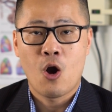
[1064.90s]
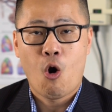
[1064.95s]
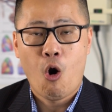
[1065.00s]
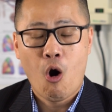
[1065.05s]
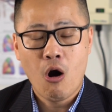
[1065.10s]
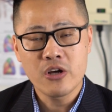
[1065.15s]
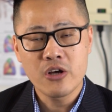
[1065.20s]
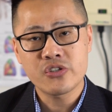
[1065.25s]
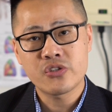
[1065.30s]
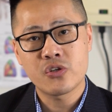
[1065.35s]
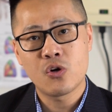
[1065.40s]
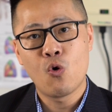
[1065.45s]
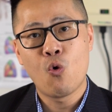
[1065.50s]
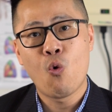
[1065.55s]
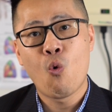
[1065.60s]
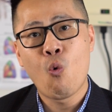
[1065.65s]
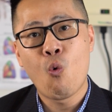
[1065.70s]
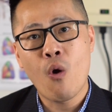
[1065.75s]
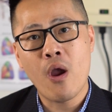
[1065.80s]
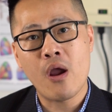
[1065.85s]
Also,
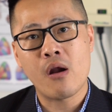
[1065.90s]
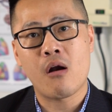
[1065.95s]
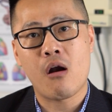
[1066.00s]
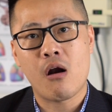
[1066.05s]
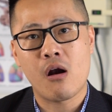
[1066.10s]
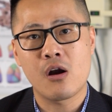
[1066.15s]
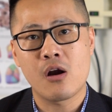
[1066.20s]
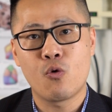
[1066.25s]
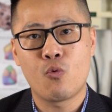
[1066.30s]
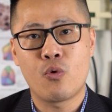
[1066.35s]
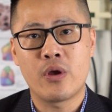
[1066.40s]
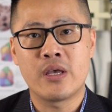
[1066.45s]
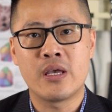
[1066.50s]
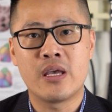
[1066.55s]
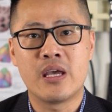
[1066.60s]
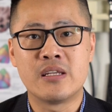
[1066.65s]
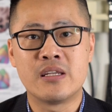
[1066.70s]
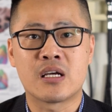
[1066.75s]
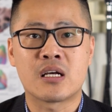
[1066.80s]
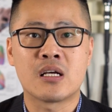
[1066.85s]
where are we
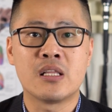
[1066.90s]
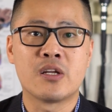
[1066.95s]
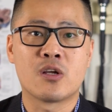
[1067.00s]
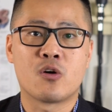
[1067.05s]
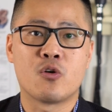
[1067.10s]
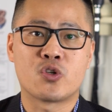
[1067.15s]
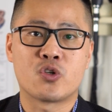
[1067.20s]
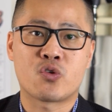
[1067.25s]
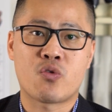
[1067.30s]
in the clinical